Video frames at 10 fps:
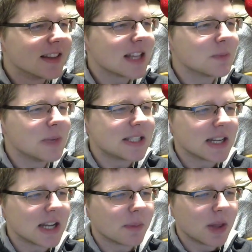That's me
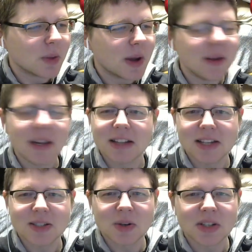singing, by the way, in
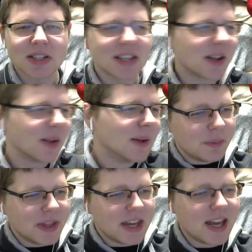case you couldn't tell.
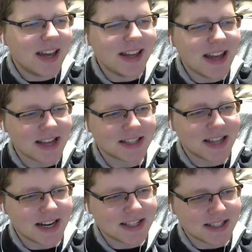But yes,
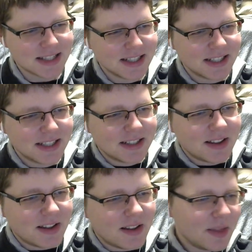that is
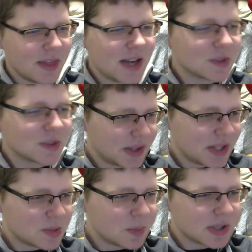what
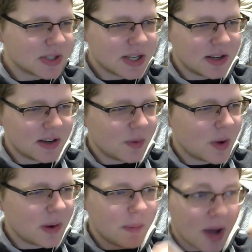this person,
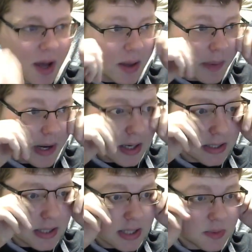what Barrick
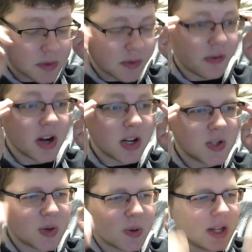Stotts was referring
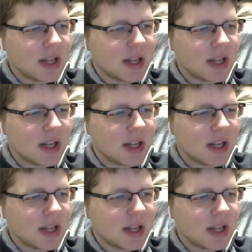to.